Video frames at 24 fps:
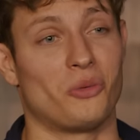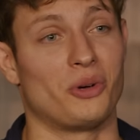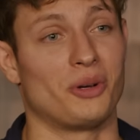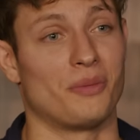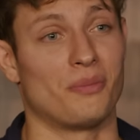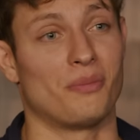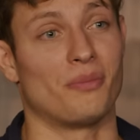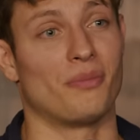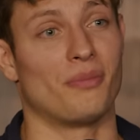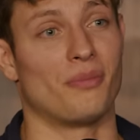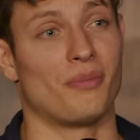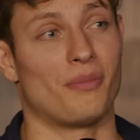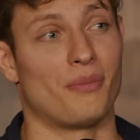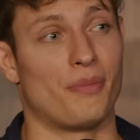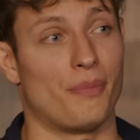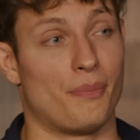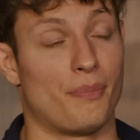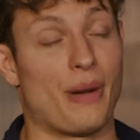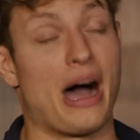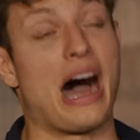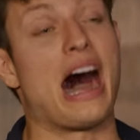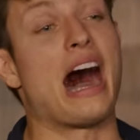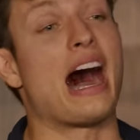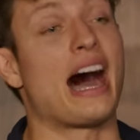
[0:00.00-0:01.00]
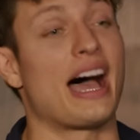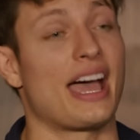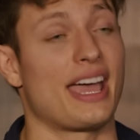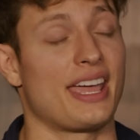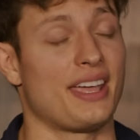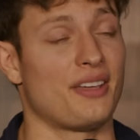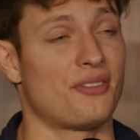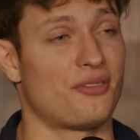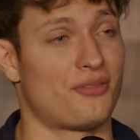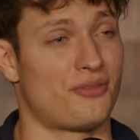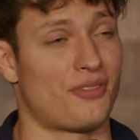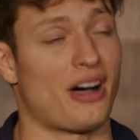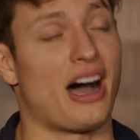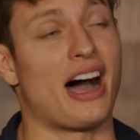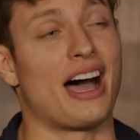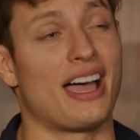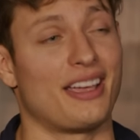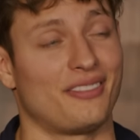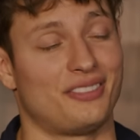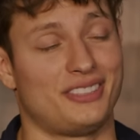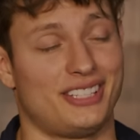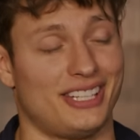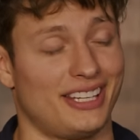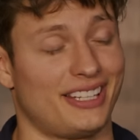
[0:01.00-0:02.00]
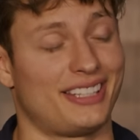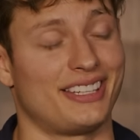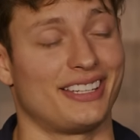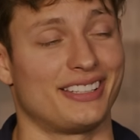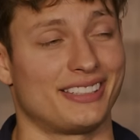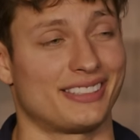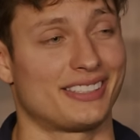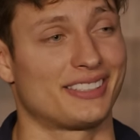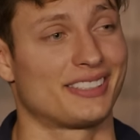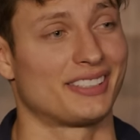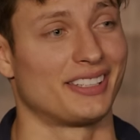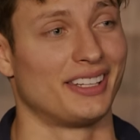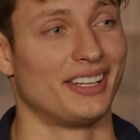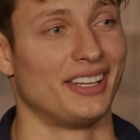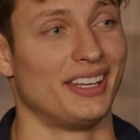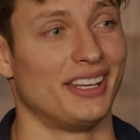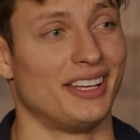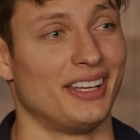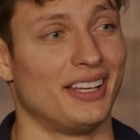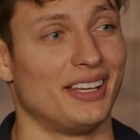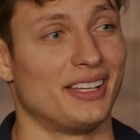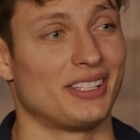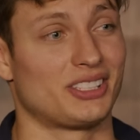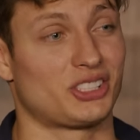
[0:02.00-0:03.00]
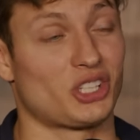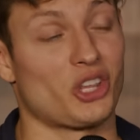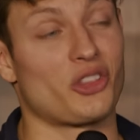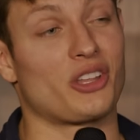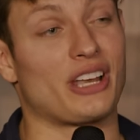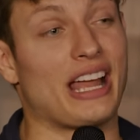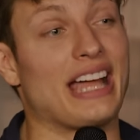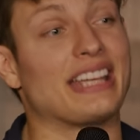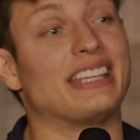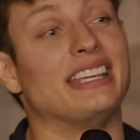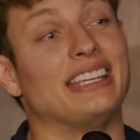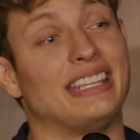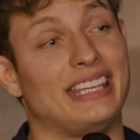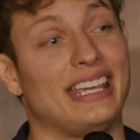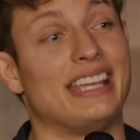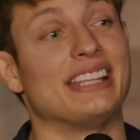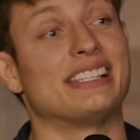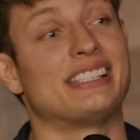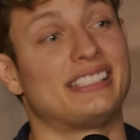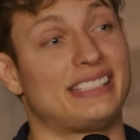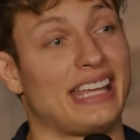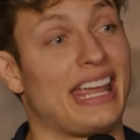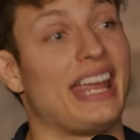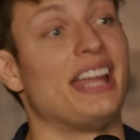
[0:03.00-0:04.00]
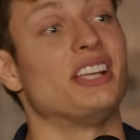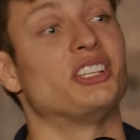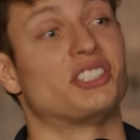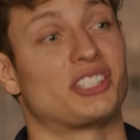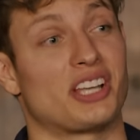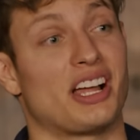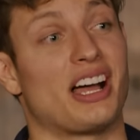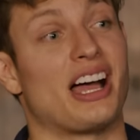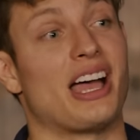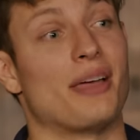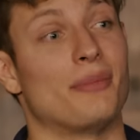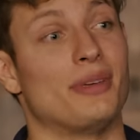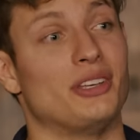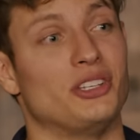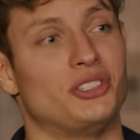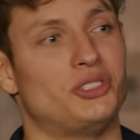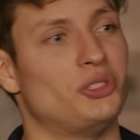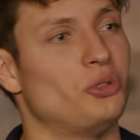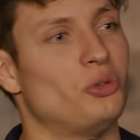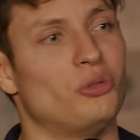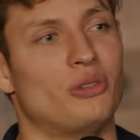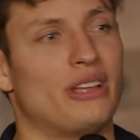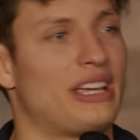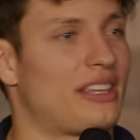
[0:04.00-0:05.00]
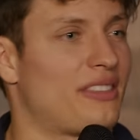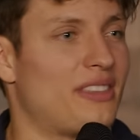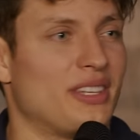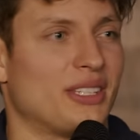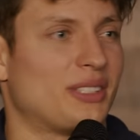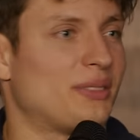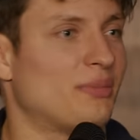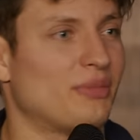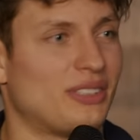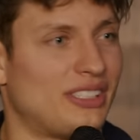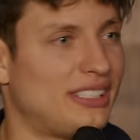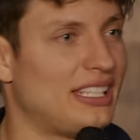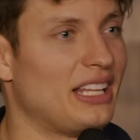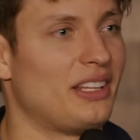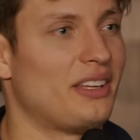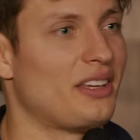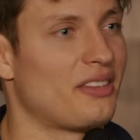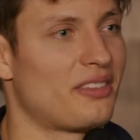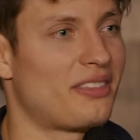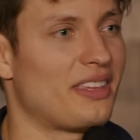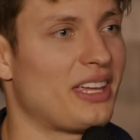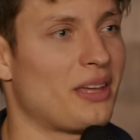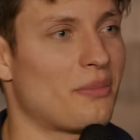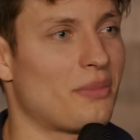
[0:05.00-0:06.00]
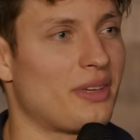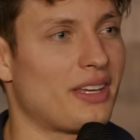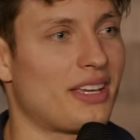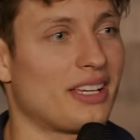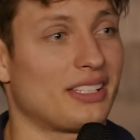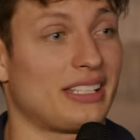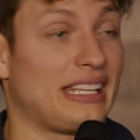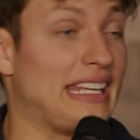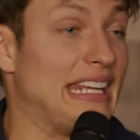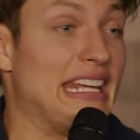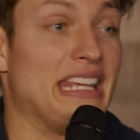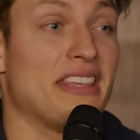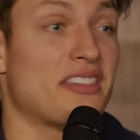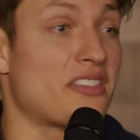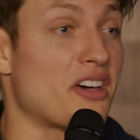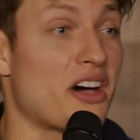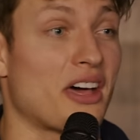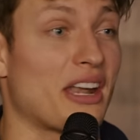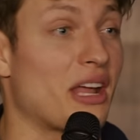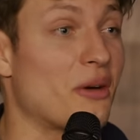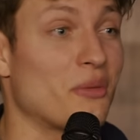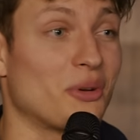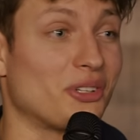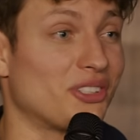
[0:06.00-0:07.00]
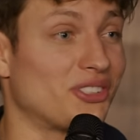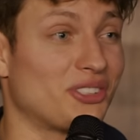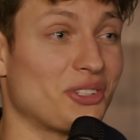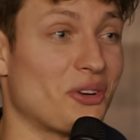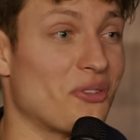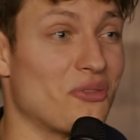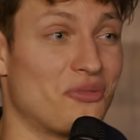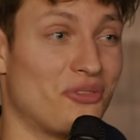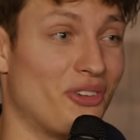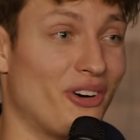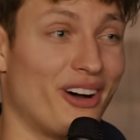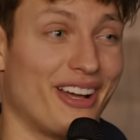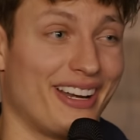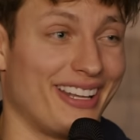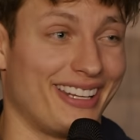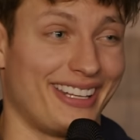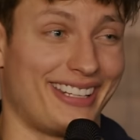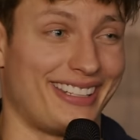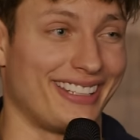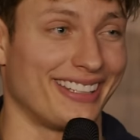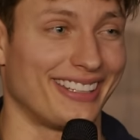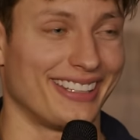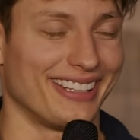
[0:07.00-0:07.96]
would buy 5 tickets so that I could get stage time and do like this silly thing because he thought I was so funny.